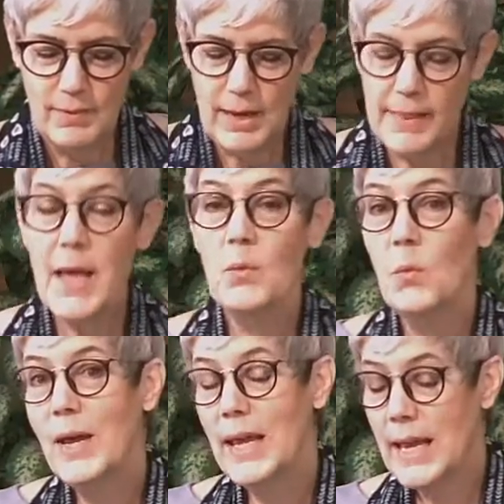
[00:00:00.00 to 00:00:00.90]
And then
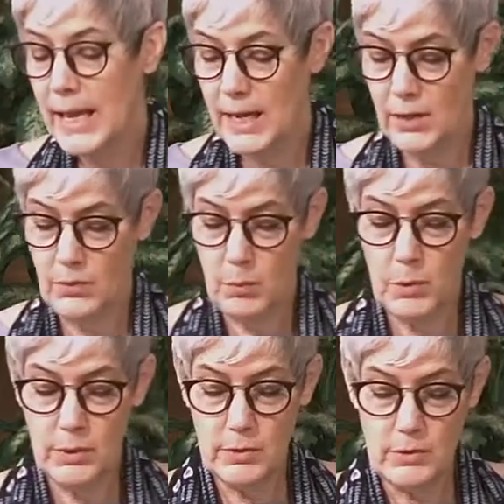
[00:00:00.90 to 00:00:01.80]
we hear the
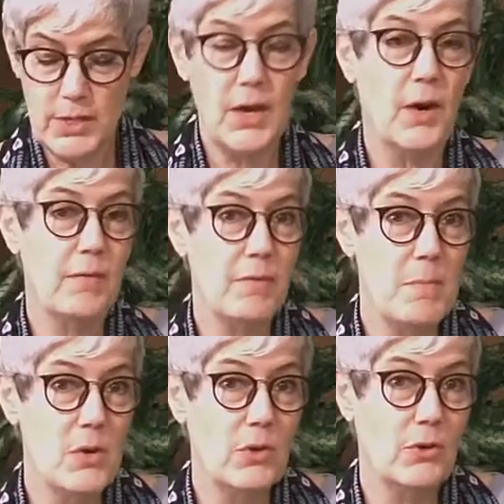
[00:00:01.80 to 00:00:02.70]
words that are
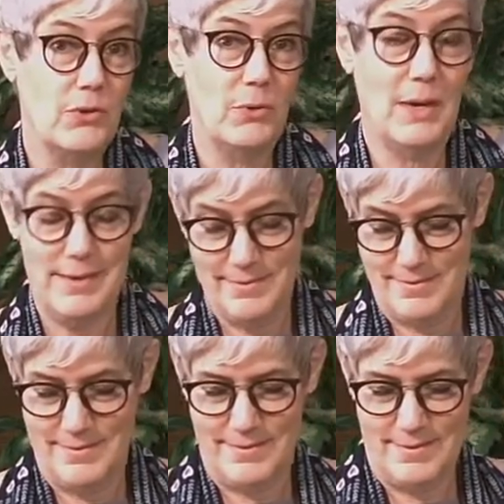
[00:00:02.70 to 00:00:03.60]
familiar to
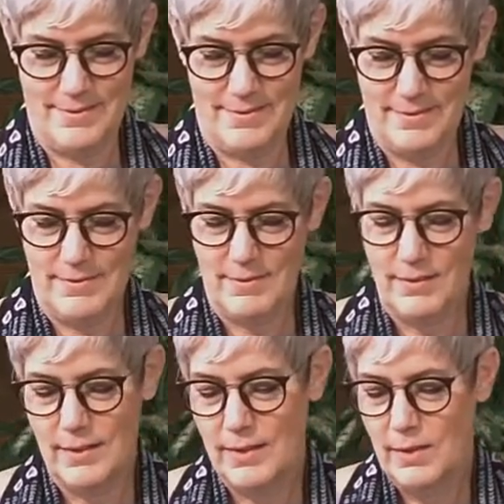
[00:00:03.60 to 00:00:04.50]
us.
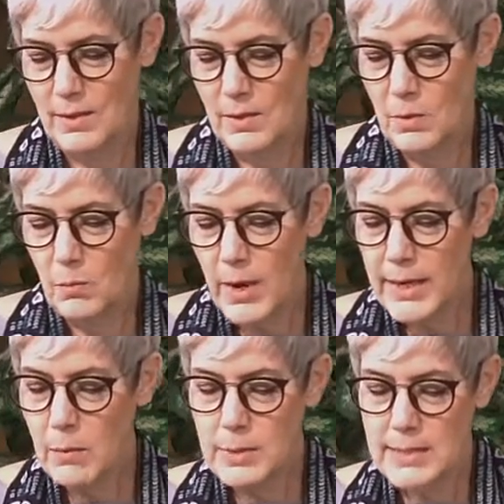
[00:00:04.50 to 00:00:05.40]
When
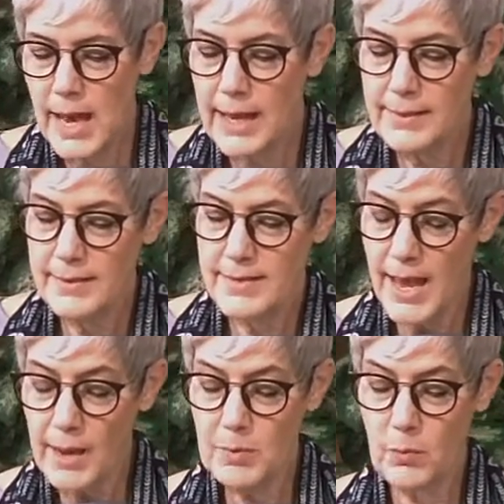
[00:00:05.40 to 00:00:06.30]
he was at the
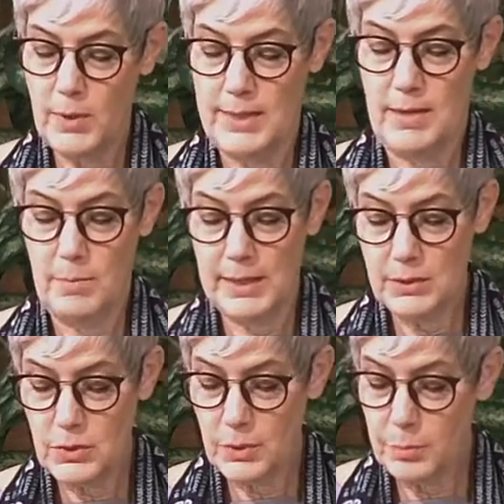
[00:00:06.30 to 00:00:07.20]
table with them, he
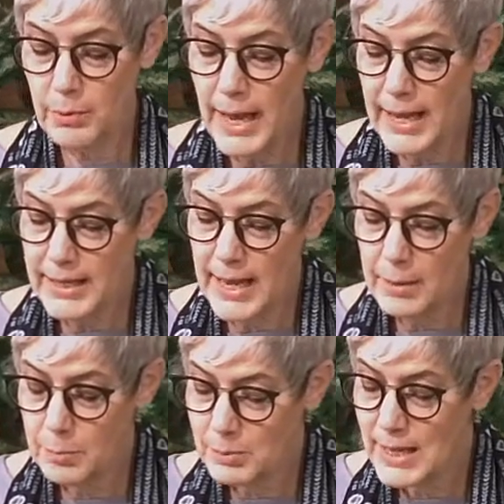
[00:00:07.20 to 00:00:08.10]
took bread
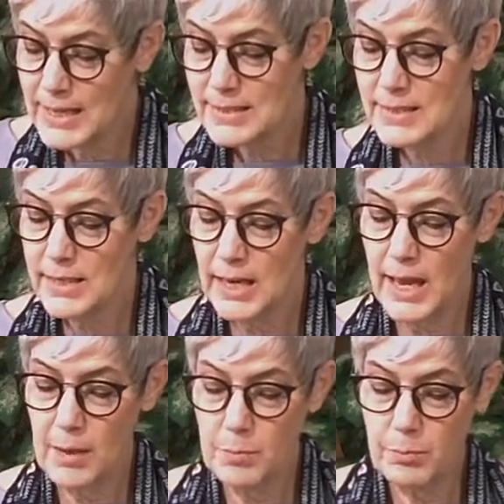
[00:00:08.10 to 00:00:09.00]
and blessed it
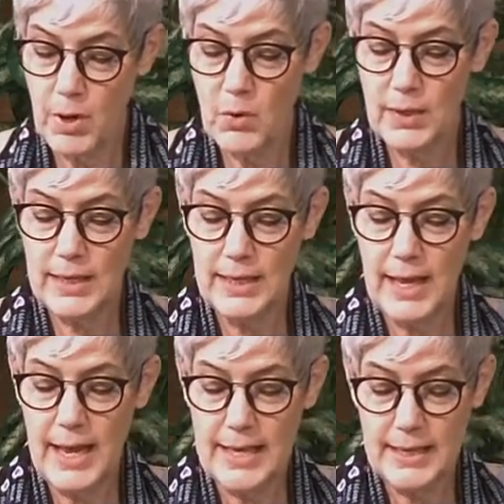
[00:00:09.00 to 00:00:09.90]
and broke it
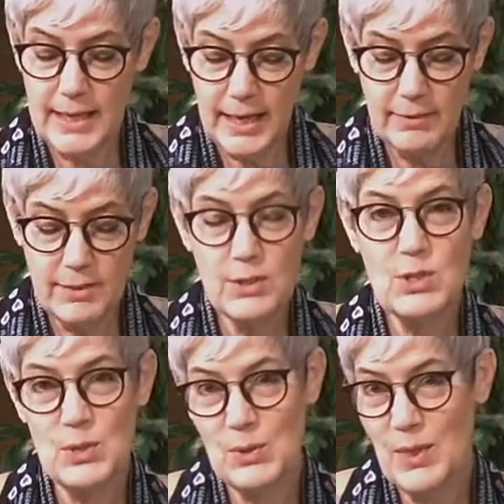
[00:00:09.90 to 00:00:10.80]
and gave it
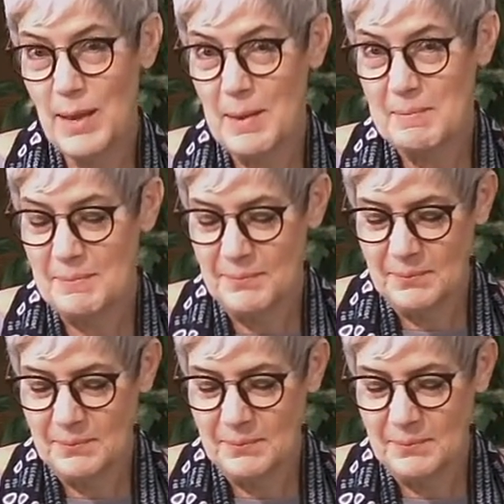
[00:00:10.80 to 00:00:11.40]
to them.